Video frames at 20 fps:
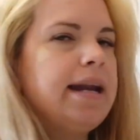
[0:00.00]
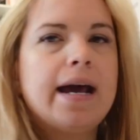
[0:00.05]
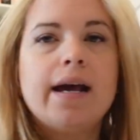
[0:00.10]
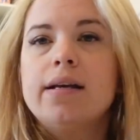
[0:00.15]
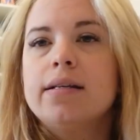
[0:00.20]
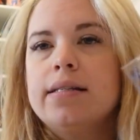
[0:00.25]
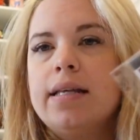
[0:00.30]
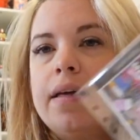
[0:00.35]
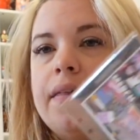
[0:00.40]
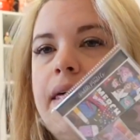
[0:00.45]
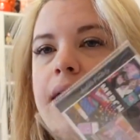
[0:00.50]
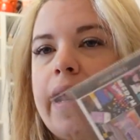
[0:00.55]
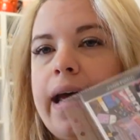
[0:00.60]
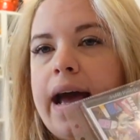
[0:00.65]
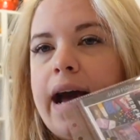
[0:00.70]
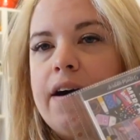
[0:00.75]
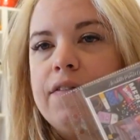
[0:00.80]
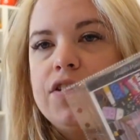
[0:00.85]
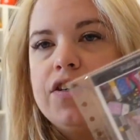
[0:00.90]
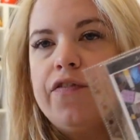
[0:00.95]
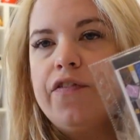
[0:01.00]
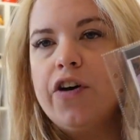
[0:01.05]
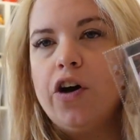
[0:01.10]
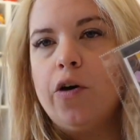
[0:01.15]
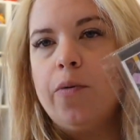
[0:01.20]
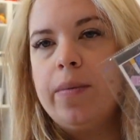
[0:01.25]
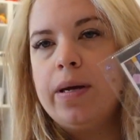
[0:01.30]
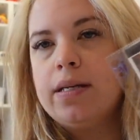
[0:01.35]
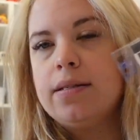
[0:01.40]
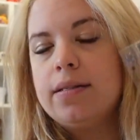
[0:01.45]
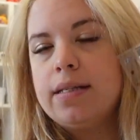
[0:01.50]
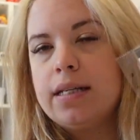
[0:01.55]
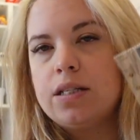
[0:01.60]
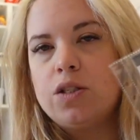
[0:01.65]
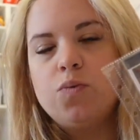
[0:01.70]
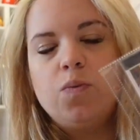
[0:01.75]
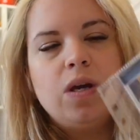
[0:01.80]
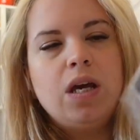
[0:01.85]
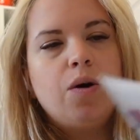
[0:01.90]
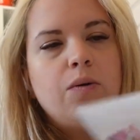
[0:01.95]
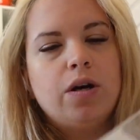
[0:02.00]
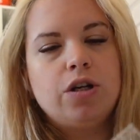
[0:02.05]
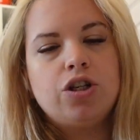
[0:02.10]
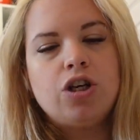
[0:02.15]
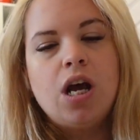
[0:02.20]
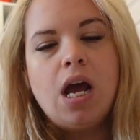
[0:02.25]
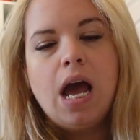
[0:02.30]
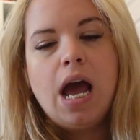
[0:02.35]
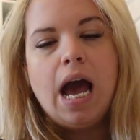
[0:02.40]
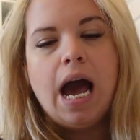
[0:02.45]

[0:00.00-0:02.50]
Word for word: next thing that I have to film is this week, which